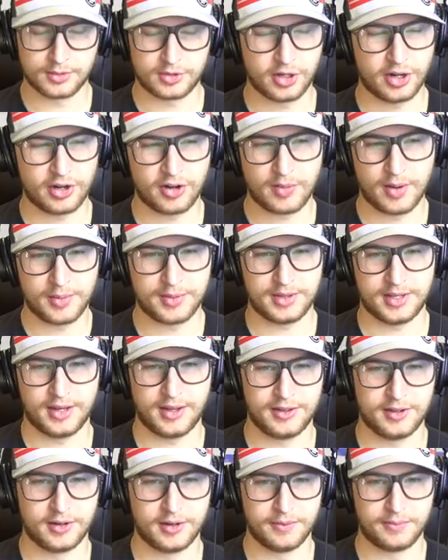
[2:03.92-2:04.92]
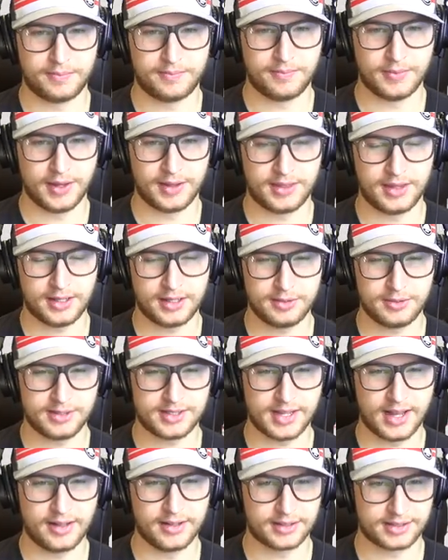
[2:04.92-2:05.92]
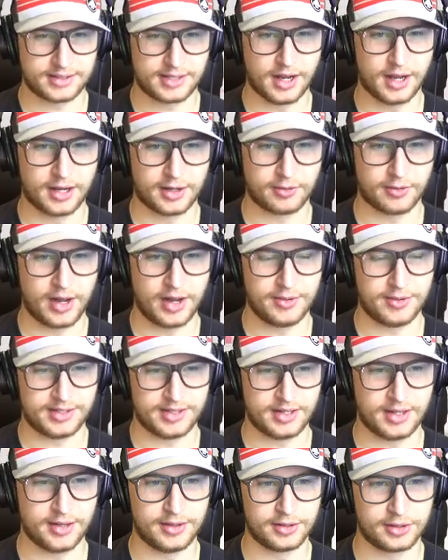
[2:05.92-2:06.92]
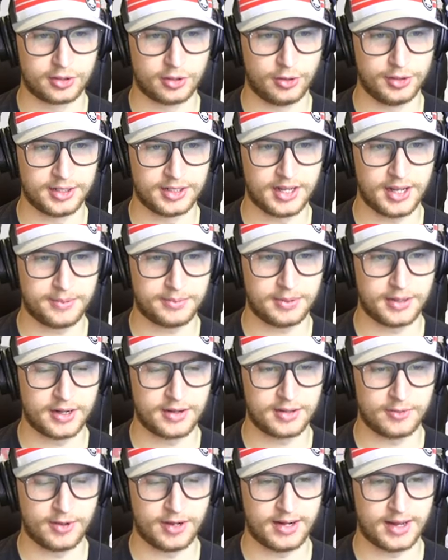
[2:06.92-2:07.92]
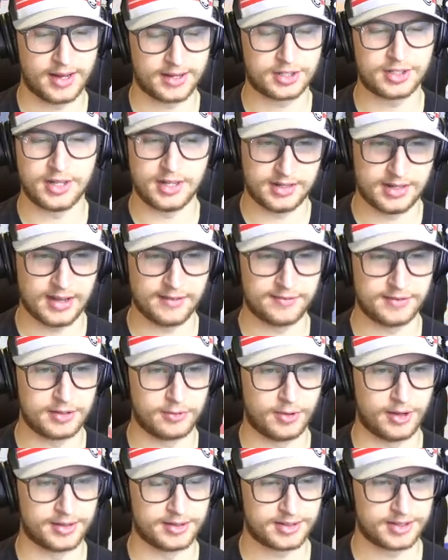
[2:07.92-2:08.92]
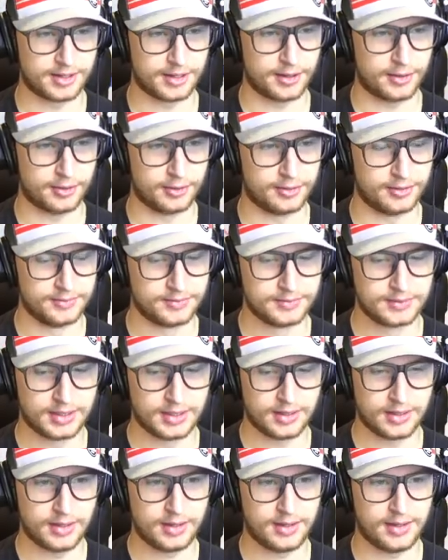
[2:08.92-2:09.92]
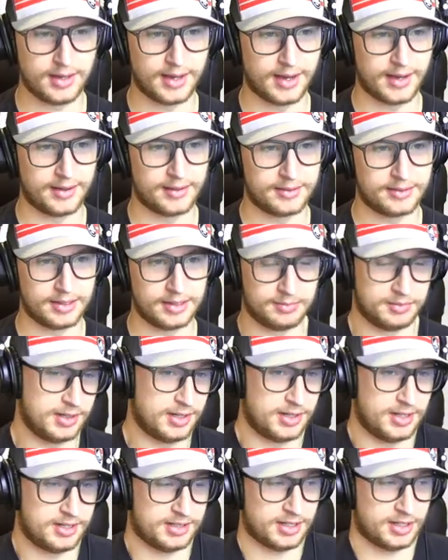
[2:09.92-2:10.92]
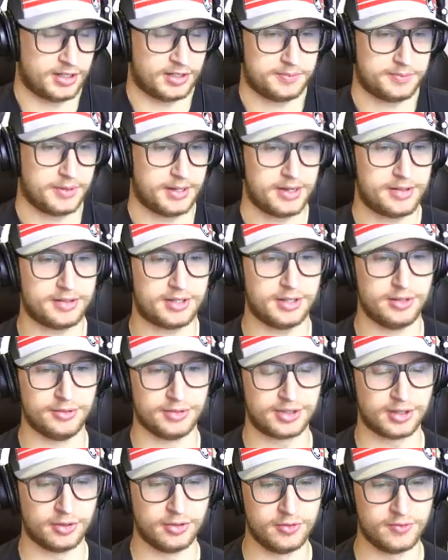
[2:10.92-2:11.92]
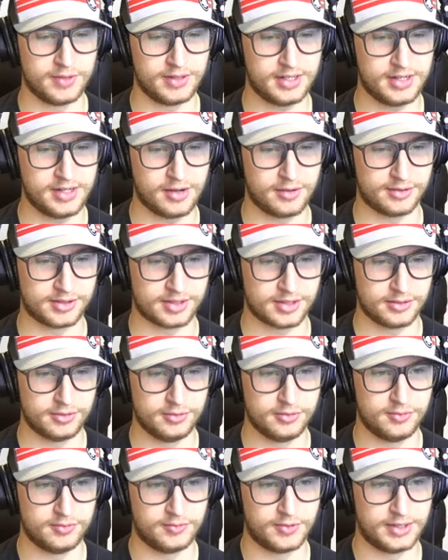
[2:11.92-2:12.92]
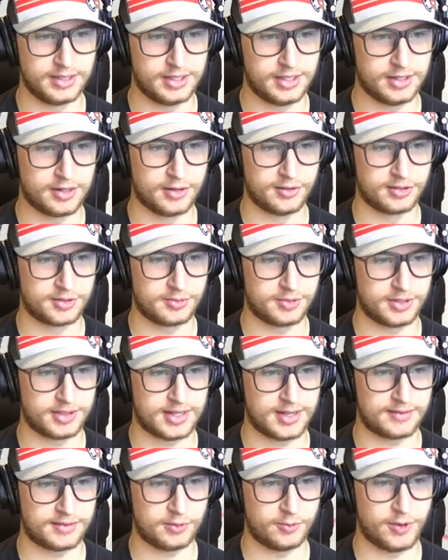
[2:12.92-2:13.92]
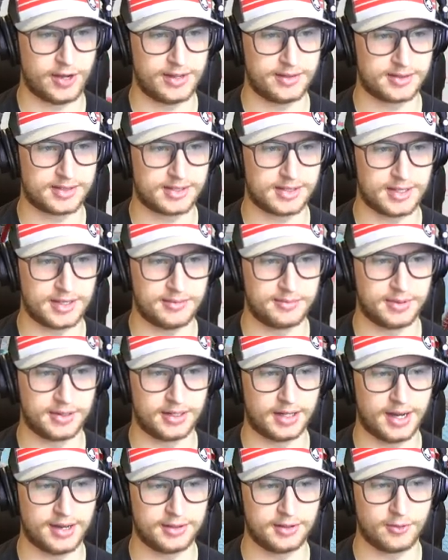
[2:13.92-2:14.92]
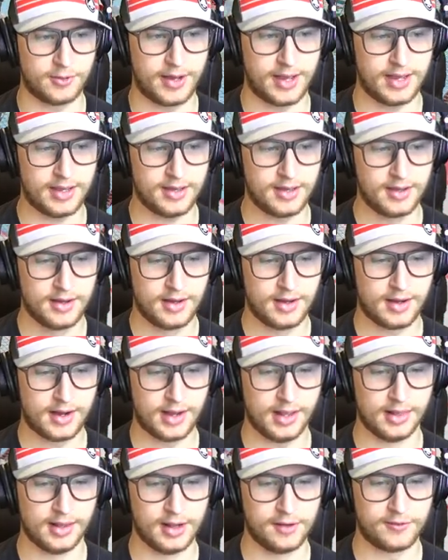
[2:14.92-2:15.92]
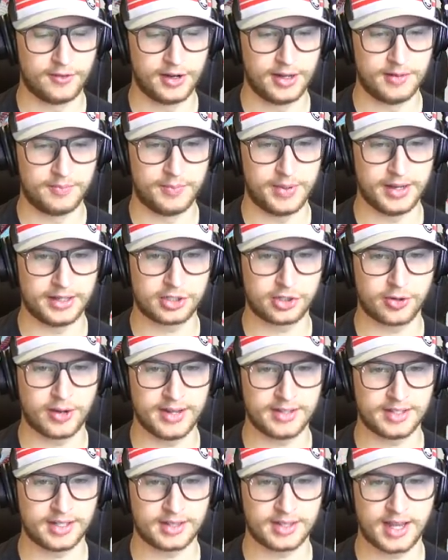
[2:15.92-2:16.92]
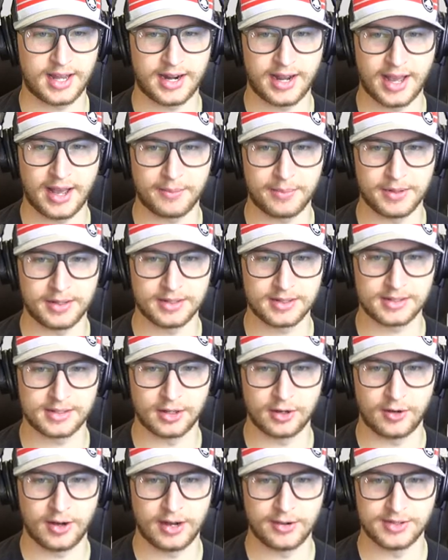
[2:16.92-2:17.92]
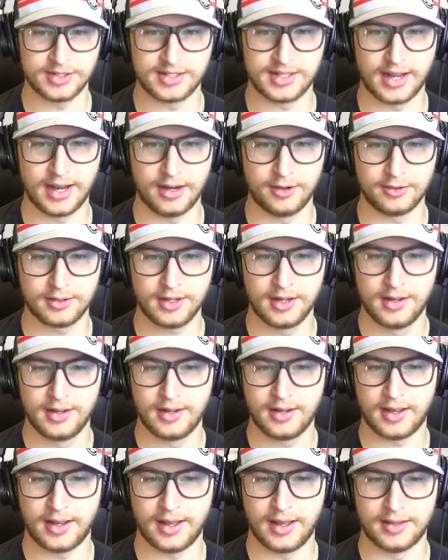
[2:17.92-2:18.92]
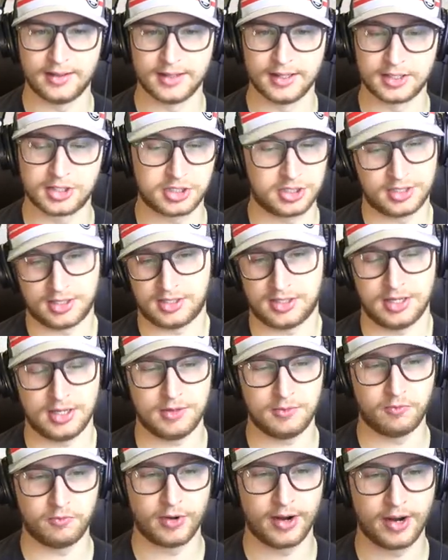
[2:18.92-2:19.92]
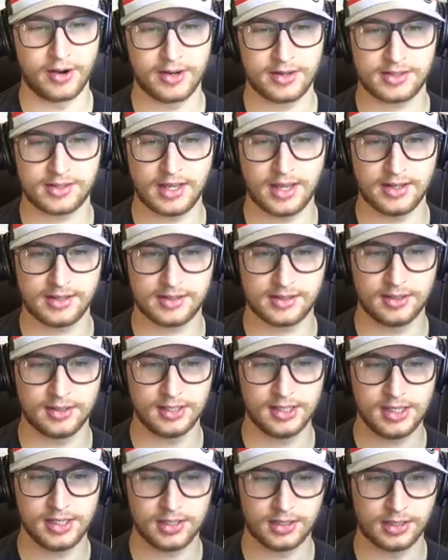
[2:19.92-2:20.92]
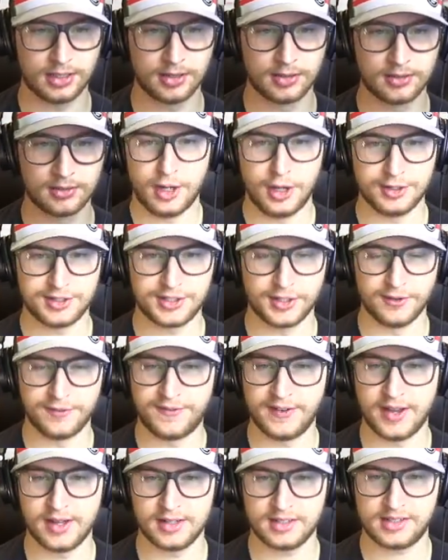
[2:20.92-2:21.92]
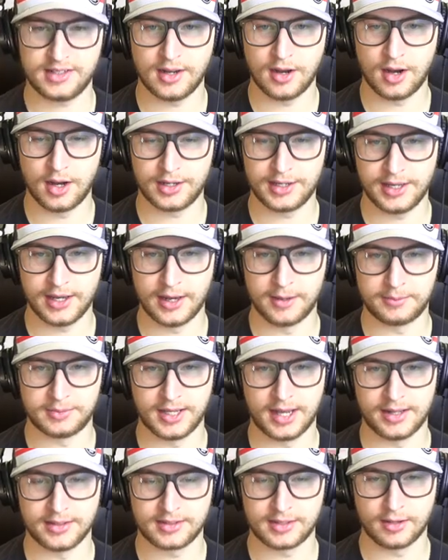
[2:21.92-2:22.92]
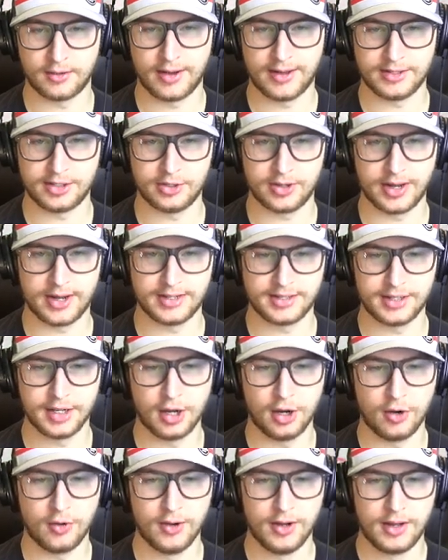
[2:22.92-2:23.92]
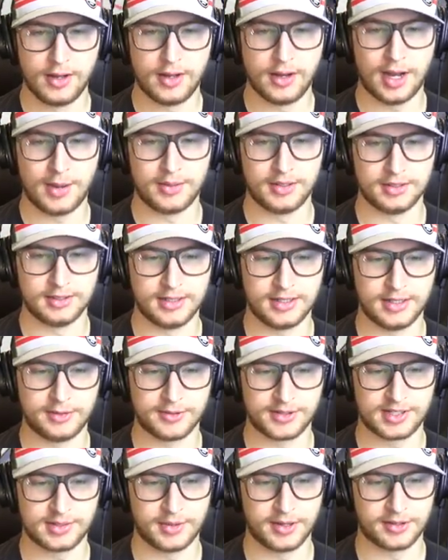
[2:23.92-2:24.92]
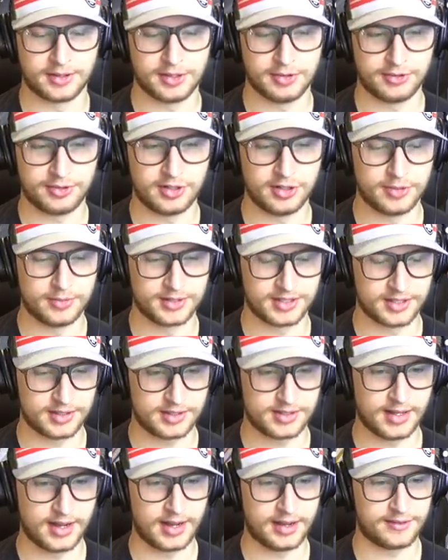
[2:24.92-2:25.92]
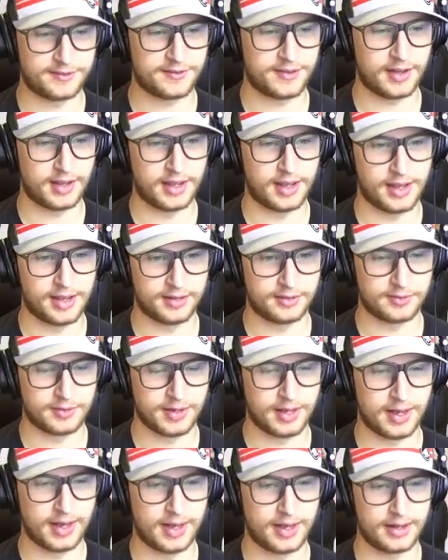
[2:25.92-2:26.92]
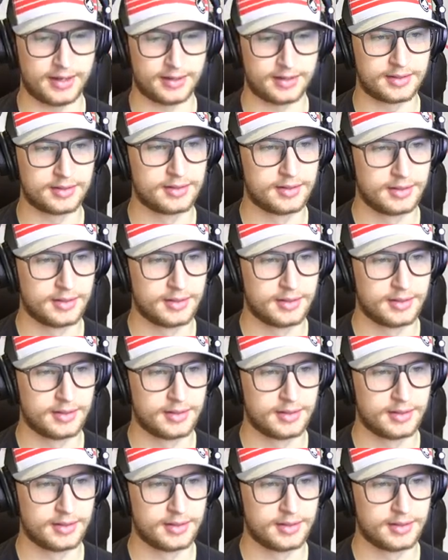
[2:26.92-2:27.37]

I'm trying to remember the other, I think it was Alex Tuck, right? Was the other Golden Knight player that went? Actually, it definitely was. So yeah, I mean, he's a good player too. So who really knows? Who really knows? We'll just have to wait and see. But either way, I love when big trades like that happen. So I was down, and let's just see where it takes the league. Also, fantasy hockey updates. So as you guys know, I'm in a league with some other YouTubers and stuff, and we had